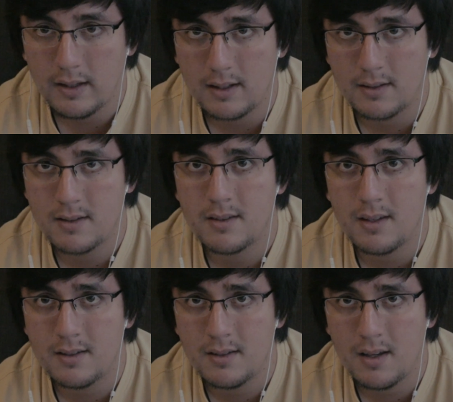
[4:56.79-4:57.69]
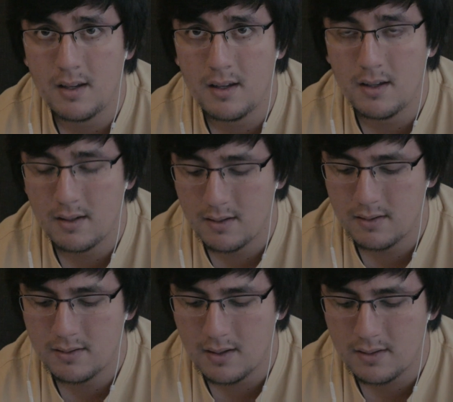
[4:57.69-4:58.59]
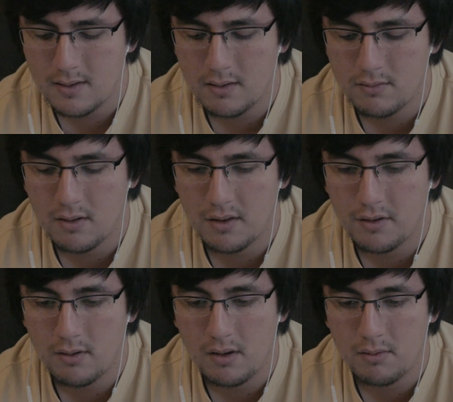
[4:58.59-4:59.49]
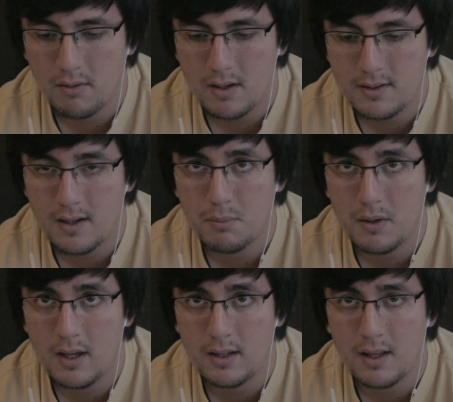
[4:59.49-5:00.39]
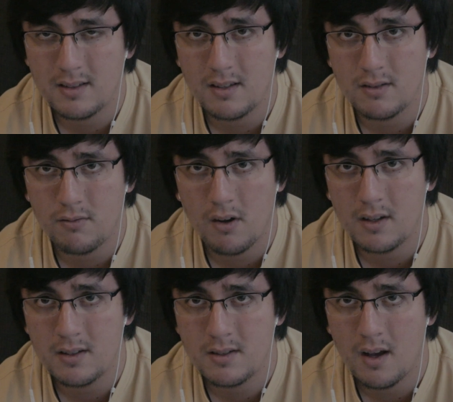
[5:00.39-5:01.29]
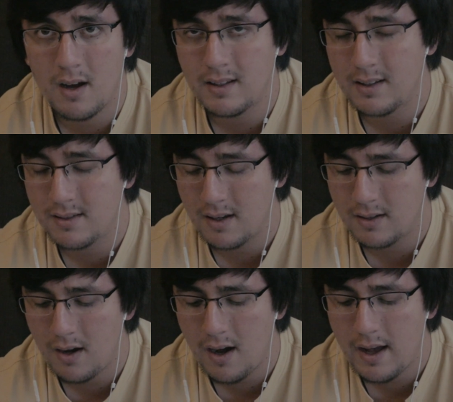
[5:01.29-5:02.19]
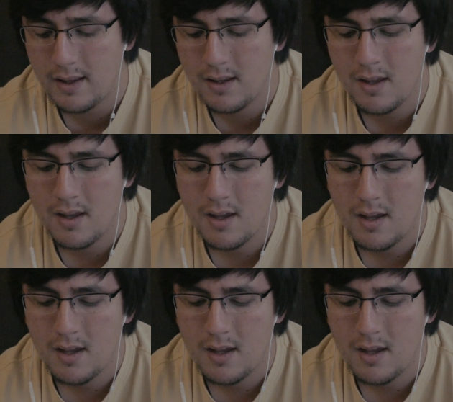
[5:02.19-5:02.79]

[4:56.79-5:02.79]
an Onyx 60 633 CP. That's the strongest Onyx I caught.